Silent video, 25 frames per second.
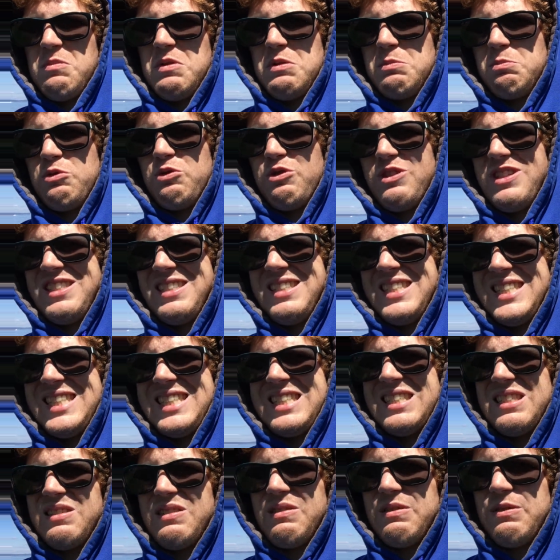
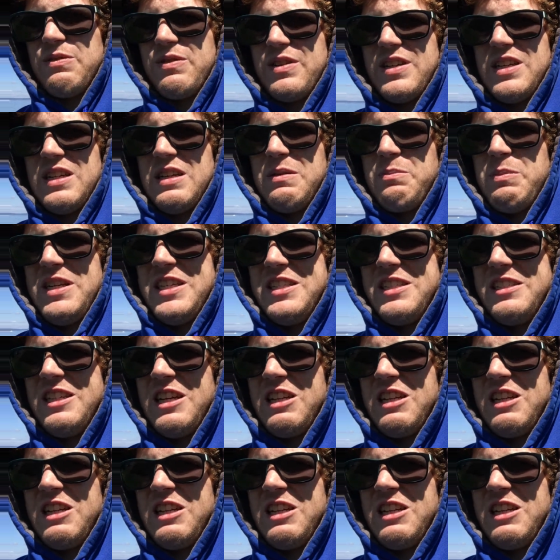memories of being in